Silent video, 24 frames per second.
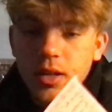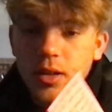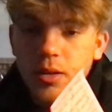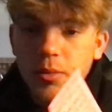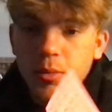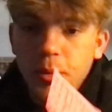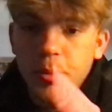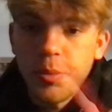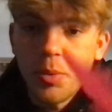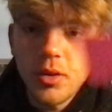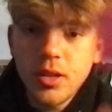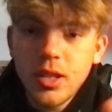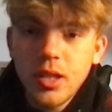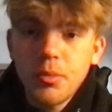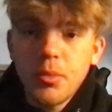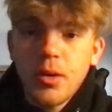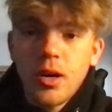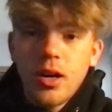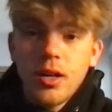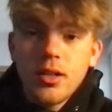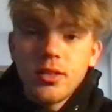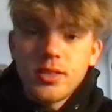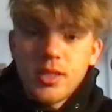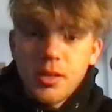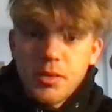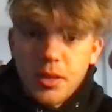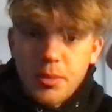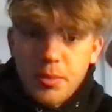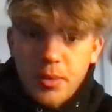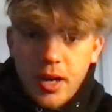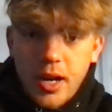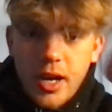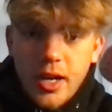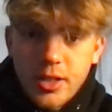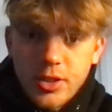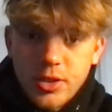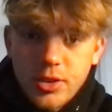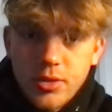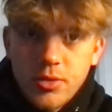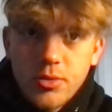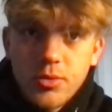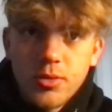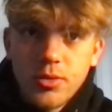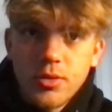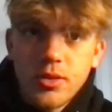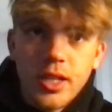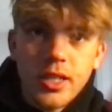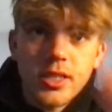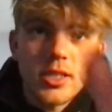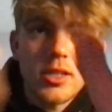But put them on something behind you, like